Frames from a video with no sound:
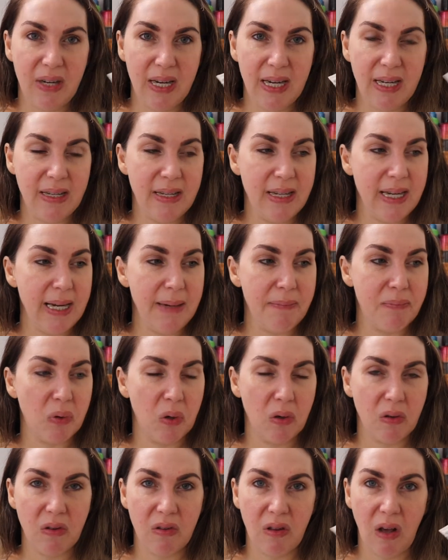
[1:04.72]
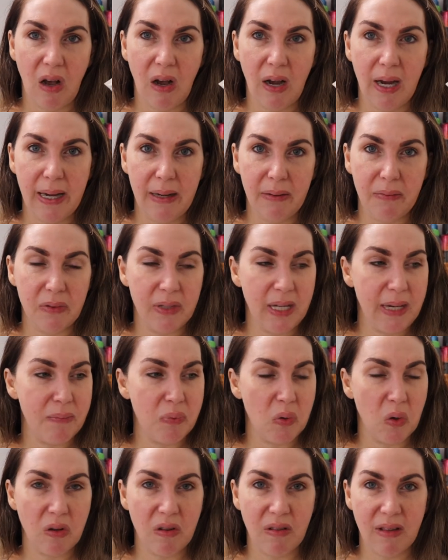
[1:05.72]
the
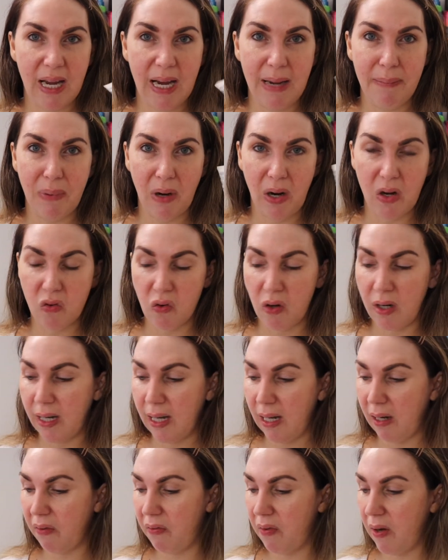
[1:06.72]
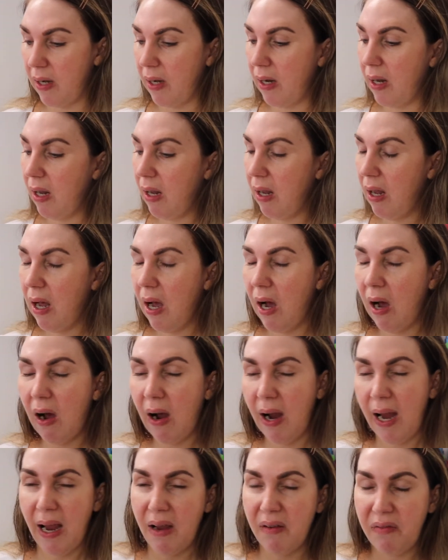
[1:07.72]
De-Bronzy by Drunk Elephant.
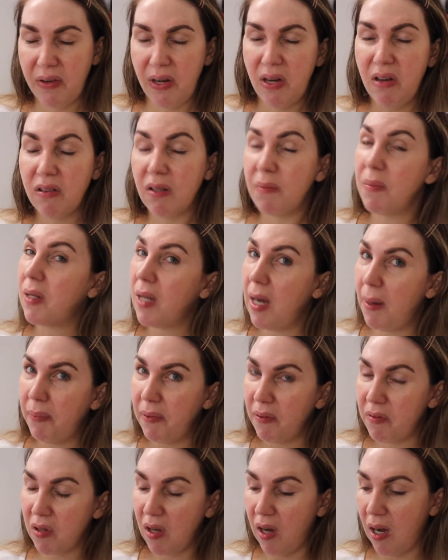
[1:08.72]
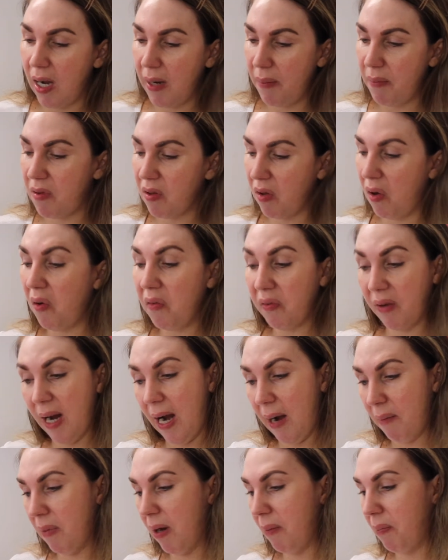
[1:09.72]
I have used them a couple of times off
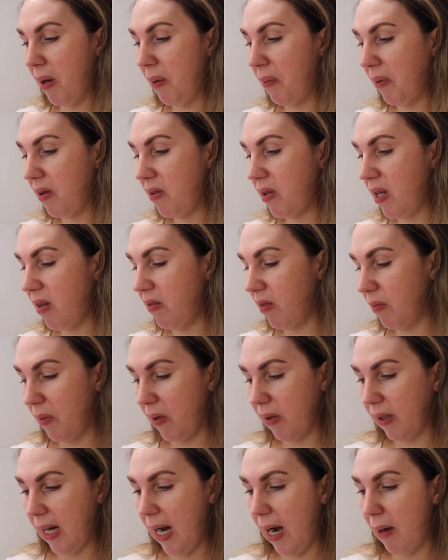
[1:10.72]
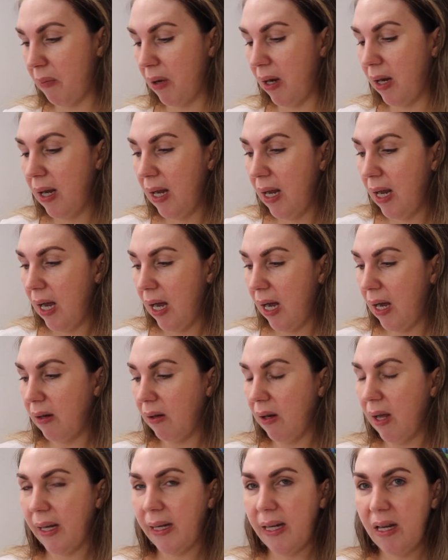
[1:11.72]
camera, but I wanted to use them on camera. I
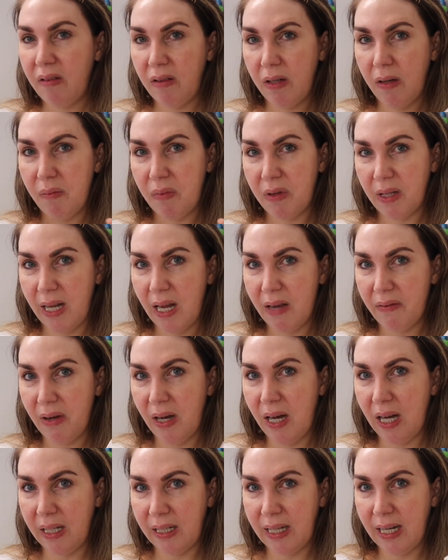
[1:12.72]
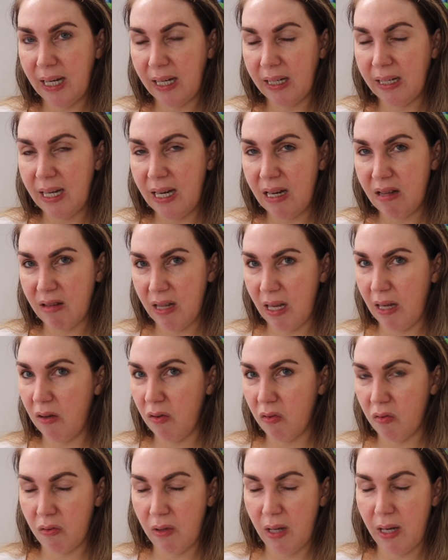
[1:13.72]
like using them together. I think the
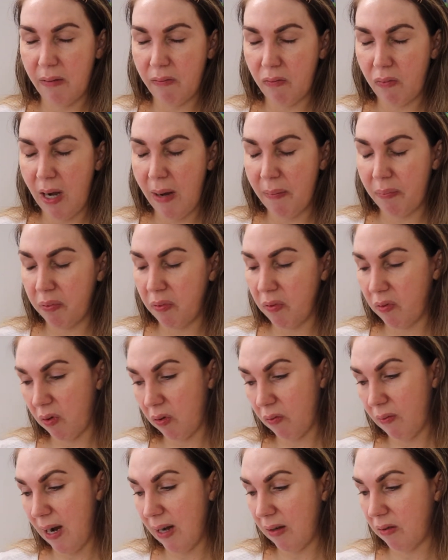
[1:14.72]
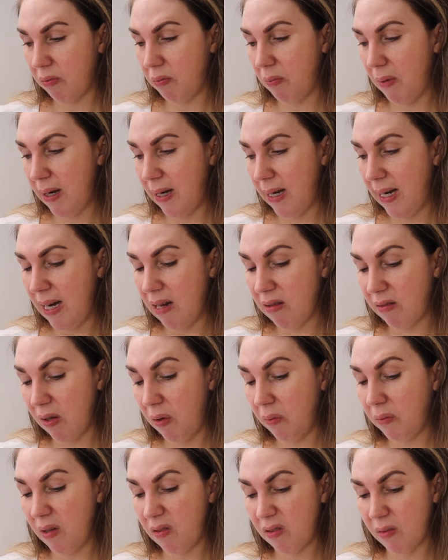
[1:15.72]
sales rep was correct when he
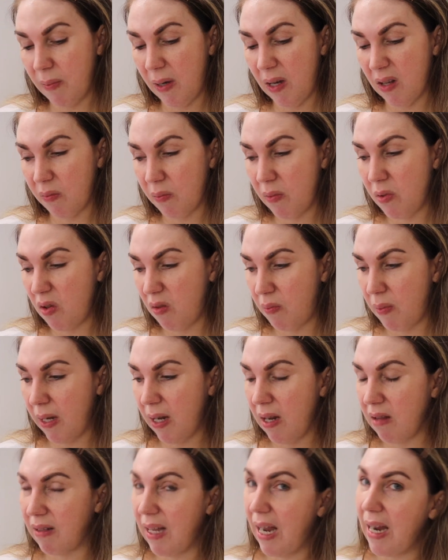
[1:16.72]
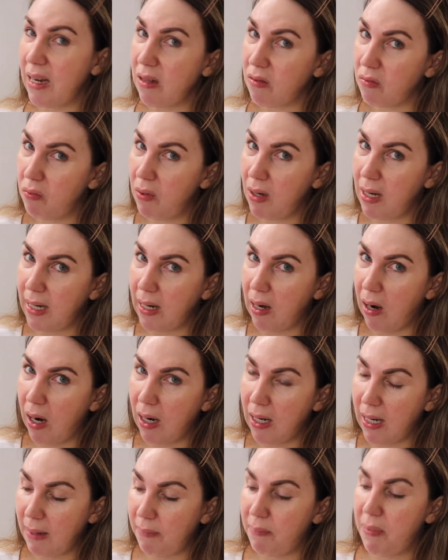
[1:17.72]
sold this to my husband, just because that is really
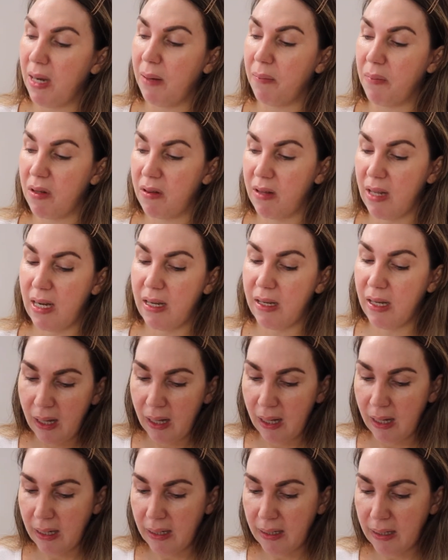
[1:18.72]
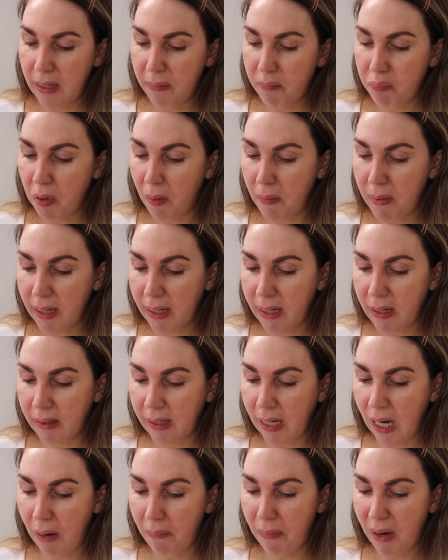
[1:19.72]
highly pigmented. You probably could
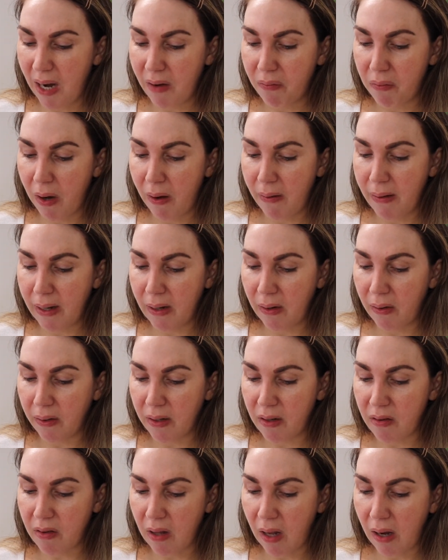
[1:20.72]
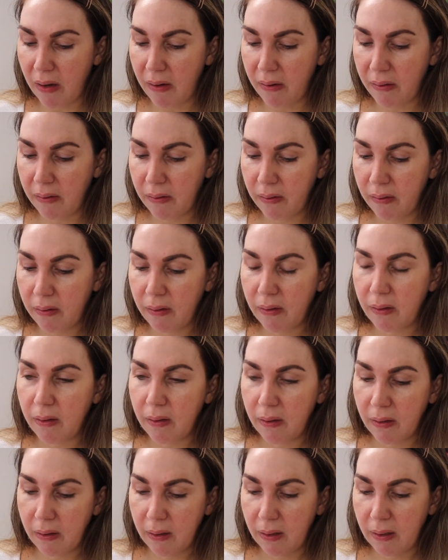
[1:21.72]
get away wearing it on its own,
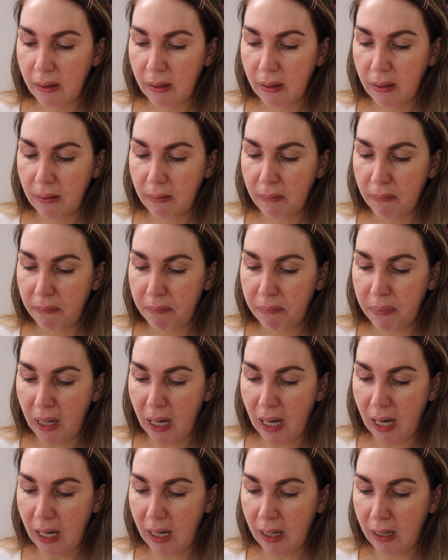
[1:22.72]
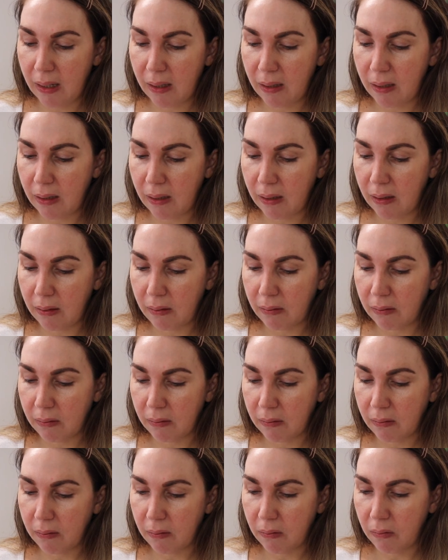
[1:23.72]
but
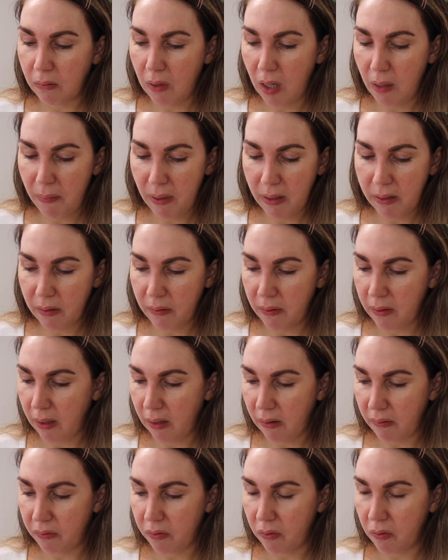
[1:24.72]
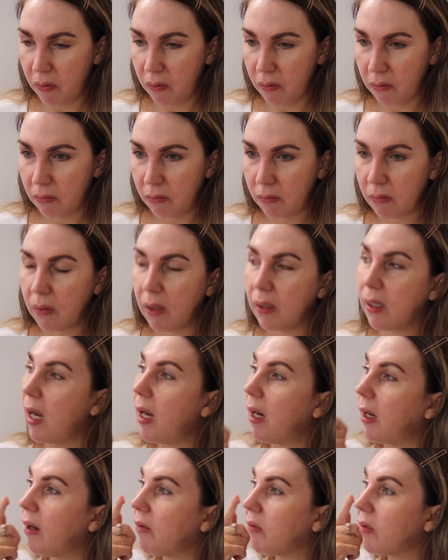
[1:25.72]
why am I doing that for? Okay,
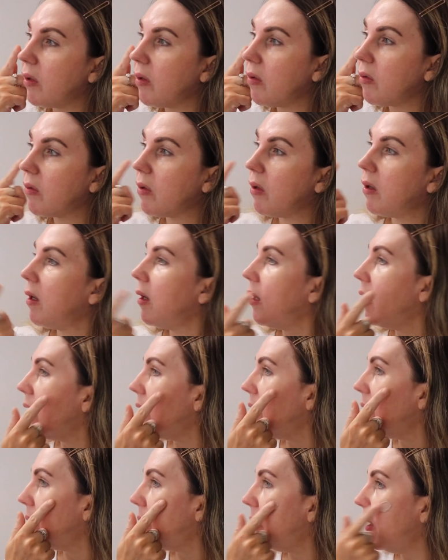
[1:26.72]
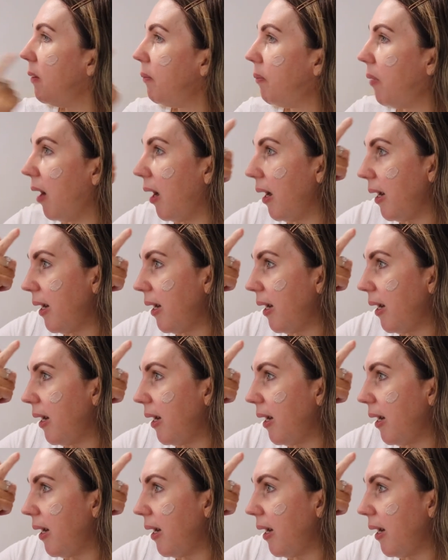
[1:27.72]
I'm gonna have to just do, but